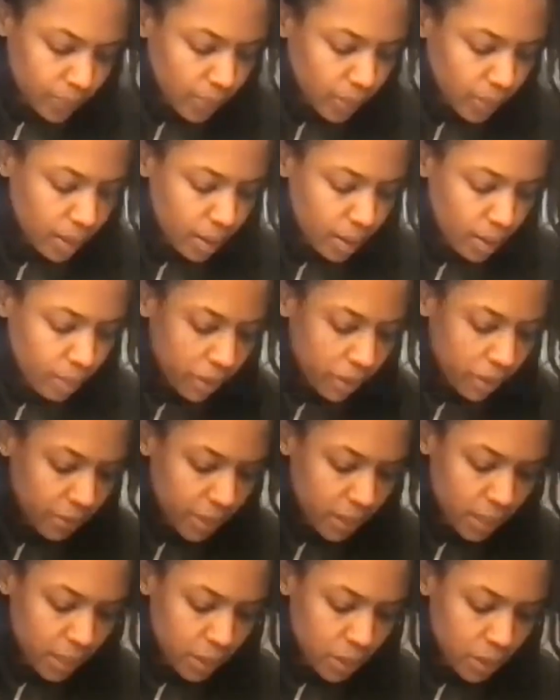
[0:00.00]
um, if the
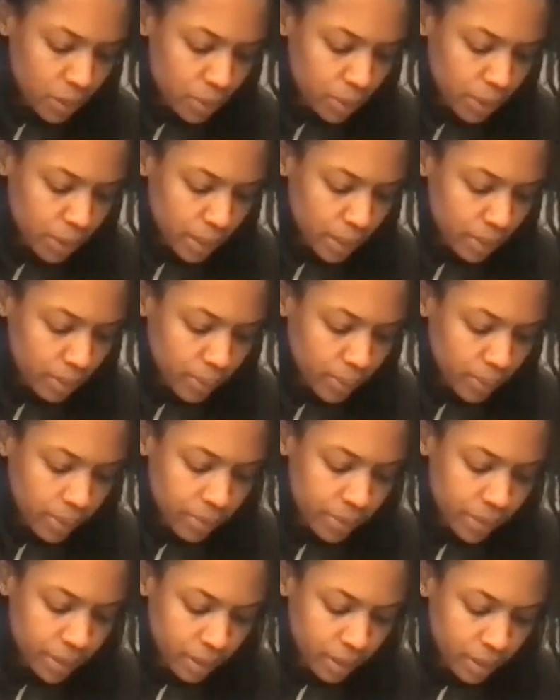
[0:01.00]
history
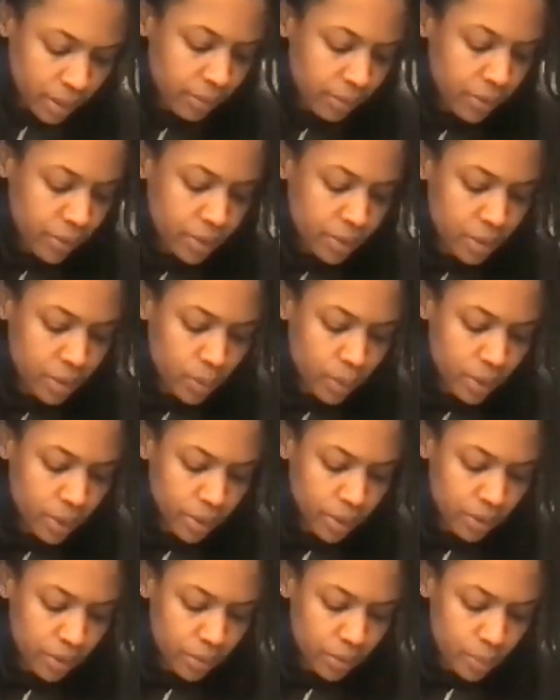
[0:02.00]
Walvin uncovers is one
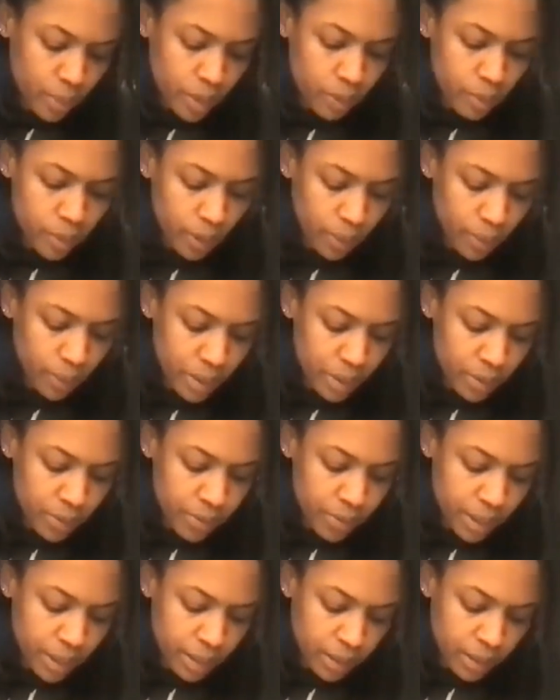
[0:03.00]
of public racial
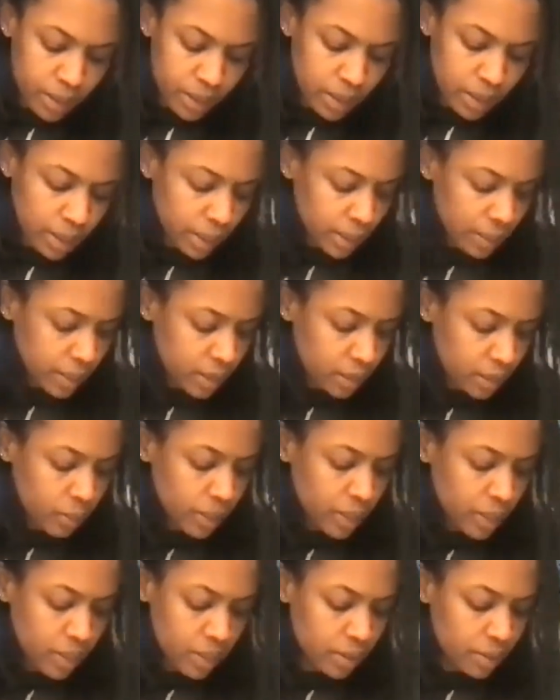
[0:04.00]
violence and the
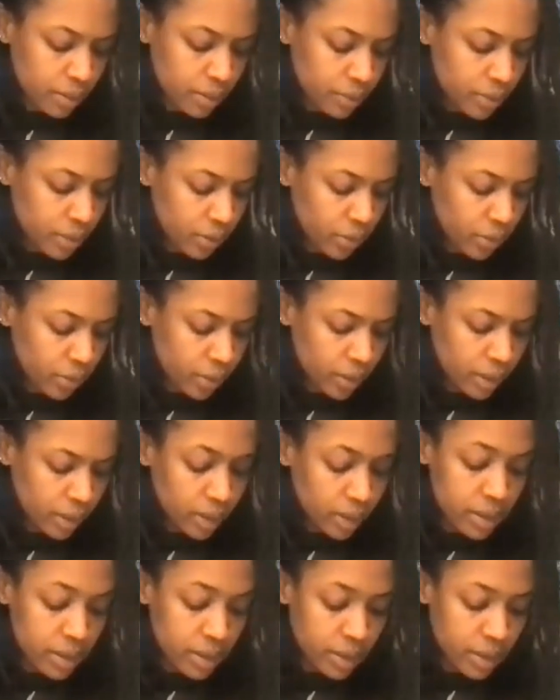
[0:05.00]
anticipation of different
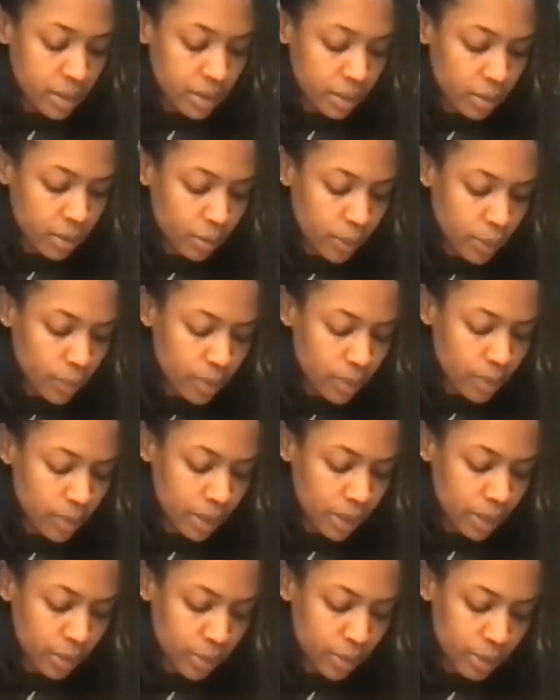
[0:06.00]
instances of post
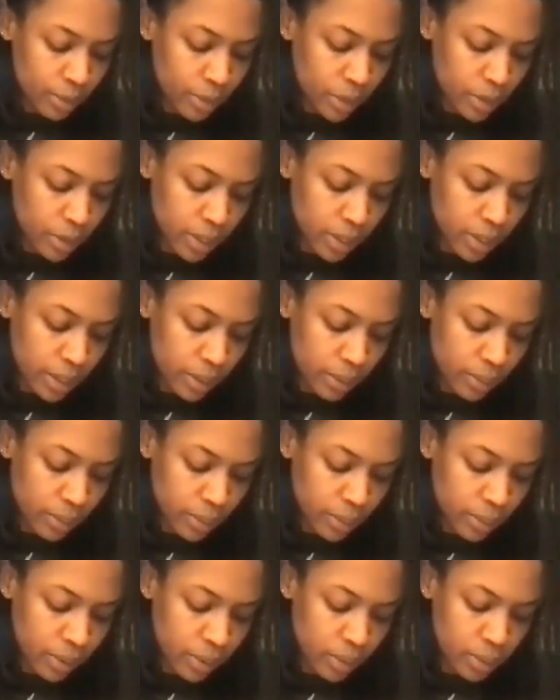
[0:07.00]
slave premature death, we
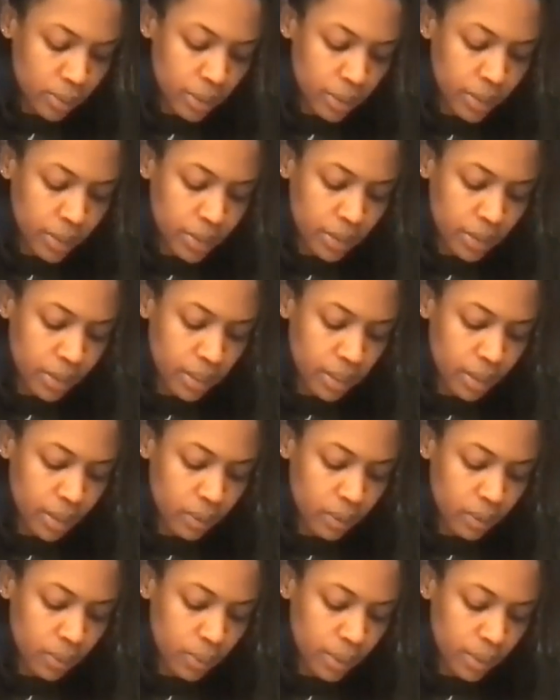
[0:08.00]
would do well to think
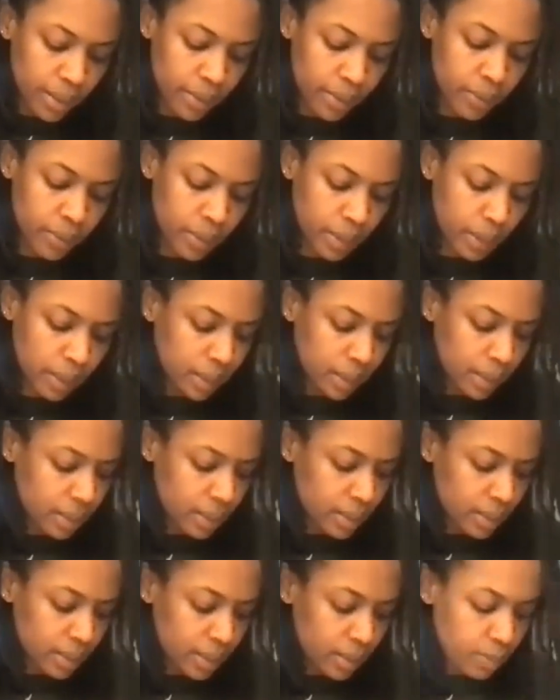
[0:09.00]
through how the
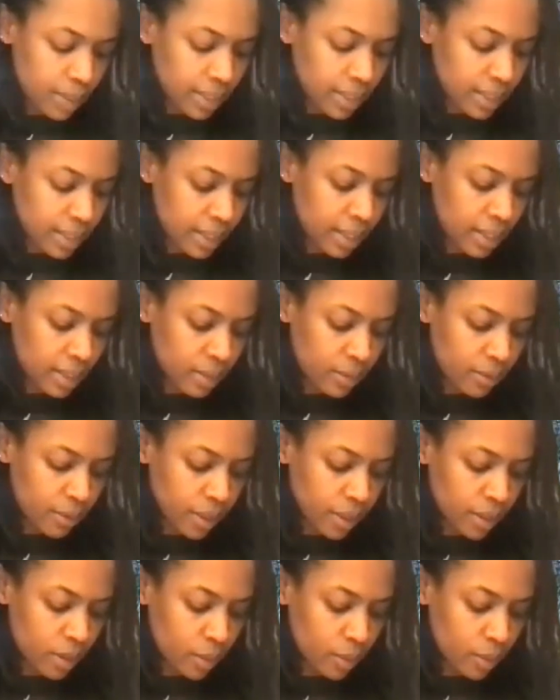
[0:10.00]
seeming scientific
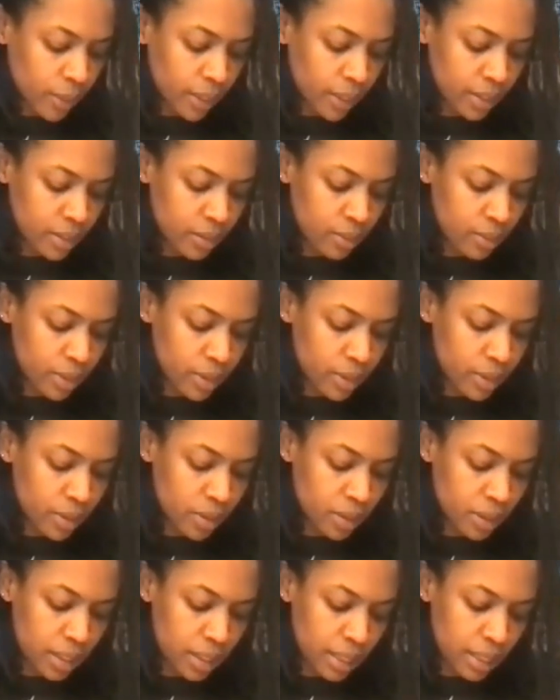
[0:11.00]
underpinnings of
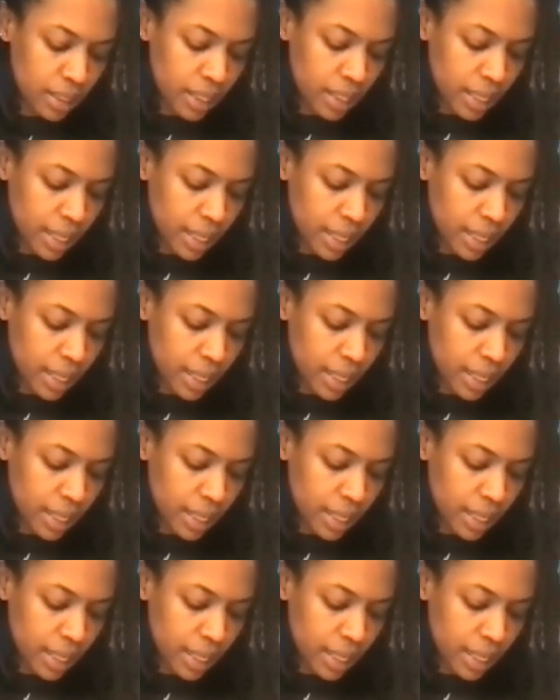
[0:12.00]
modernity,